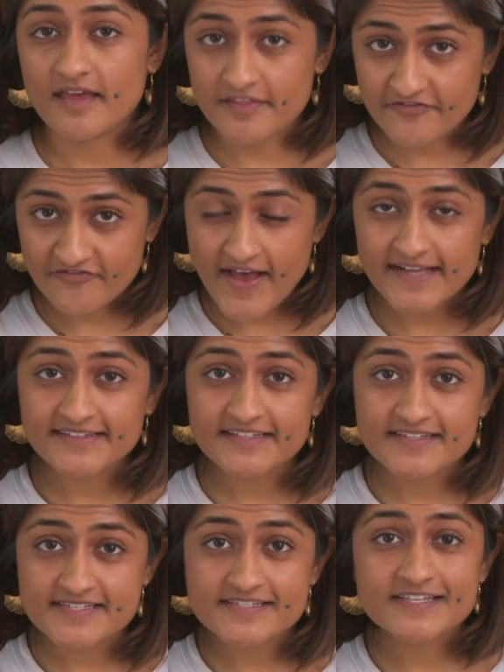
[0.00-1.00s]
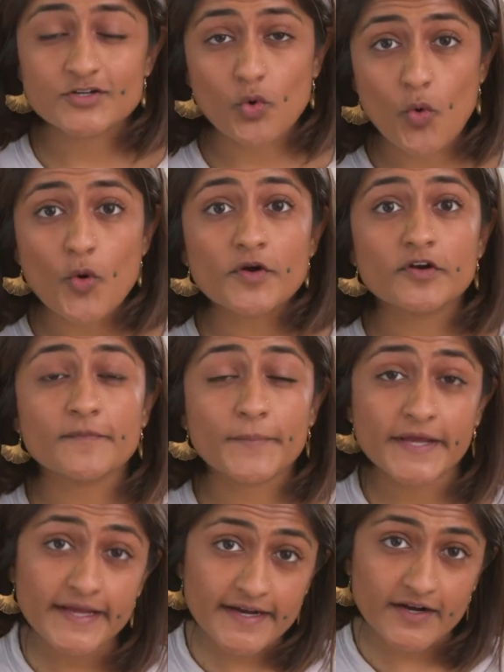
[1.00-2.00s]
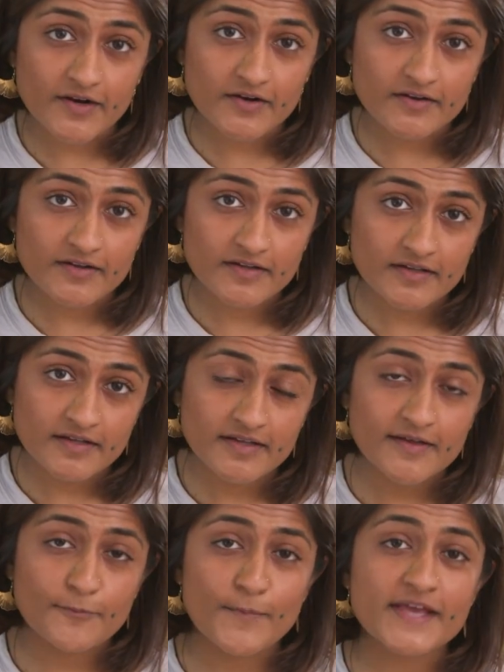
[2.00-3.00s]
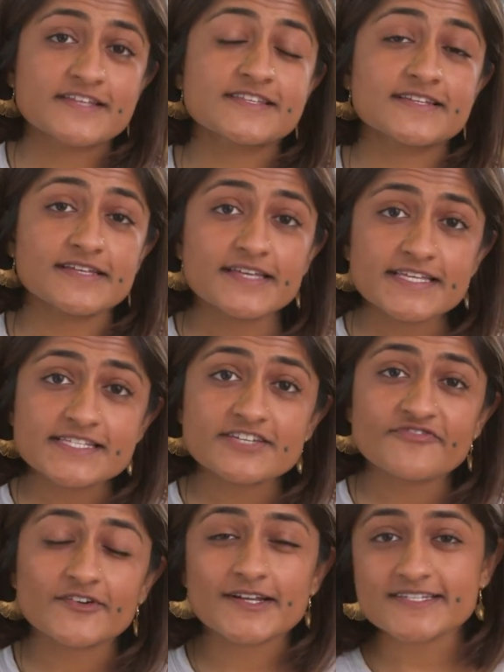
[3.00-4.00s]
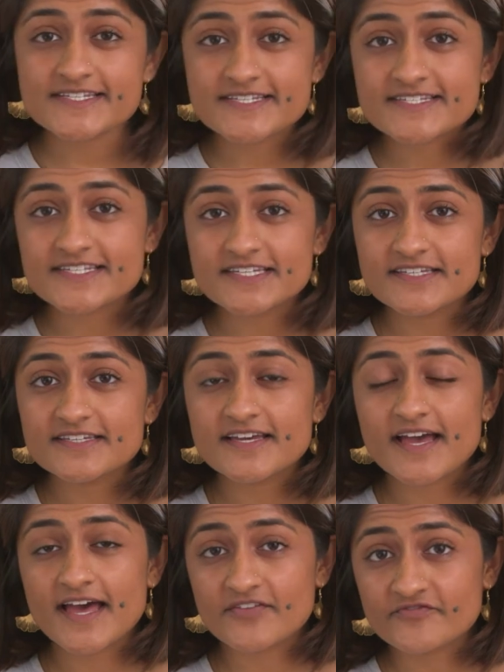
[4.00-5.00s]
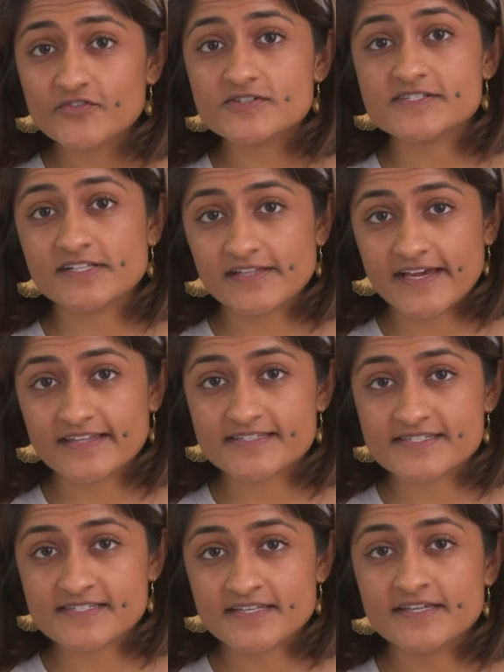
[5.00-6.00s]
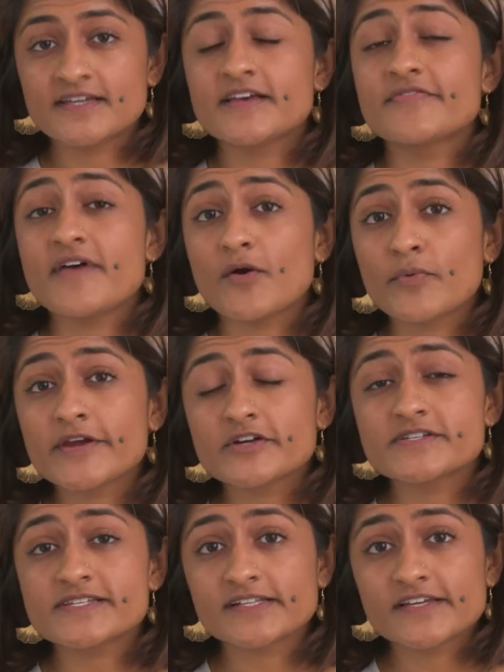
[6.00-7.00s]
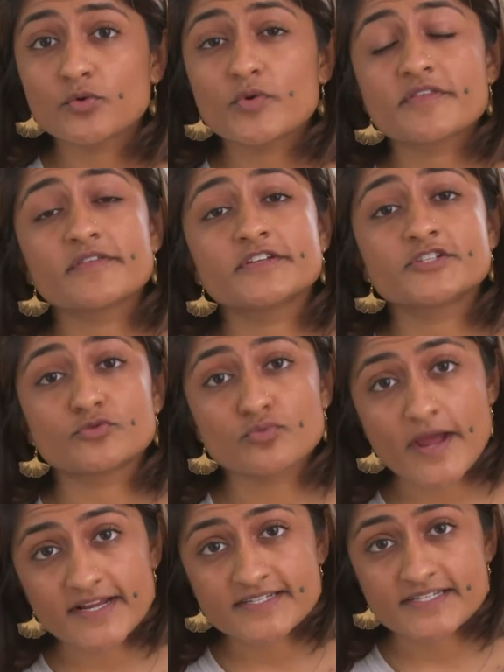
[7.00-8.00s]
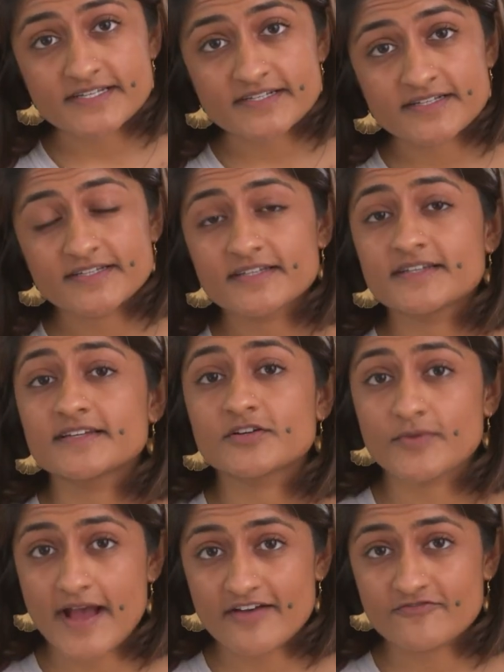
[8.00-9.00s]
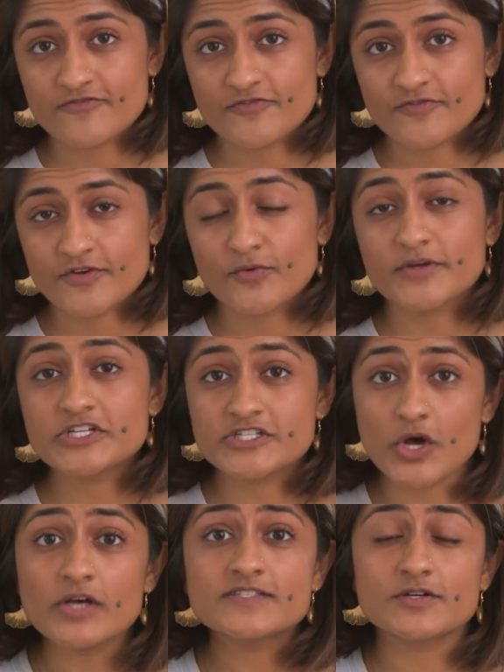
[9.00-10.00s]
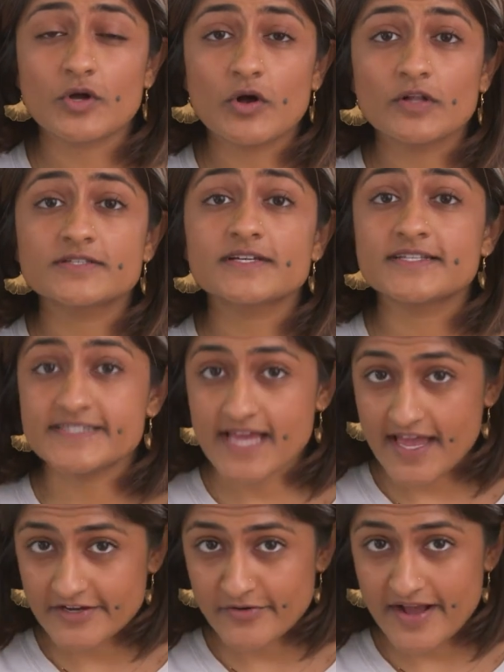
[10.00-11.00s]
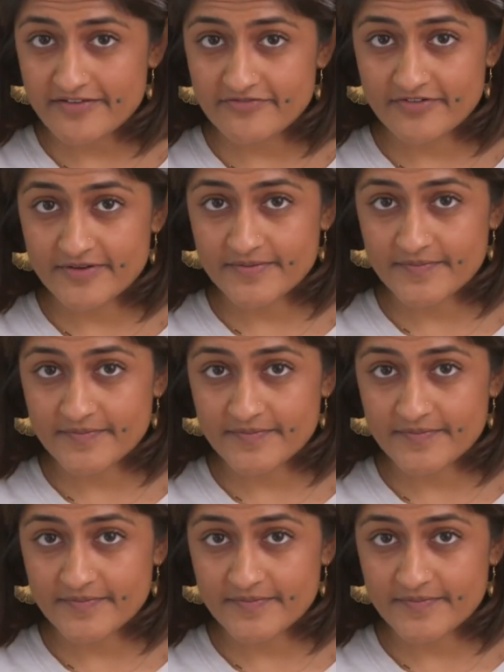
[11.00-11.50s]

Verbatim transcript: The fact that this is an ordered pair makes it easy for us to see at first glance that we are dealing with a directed graph, which is also called a digraph.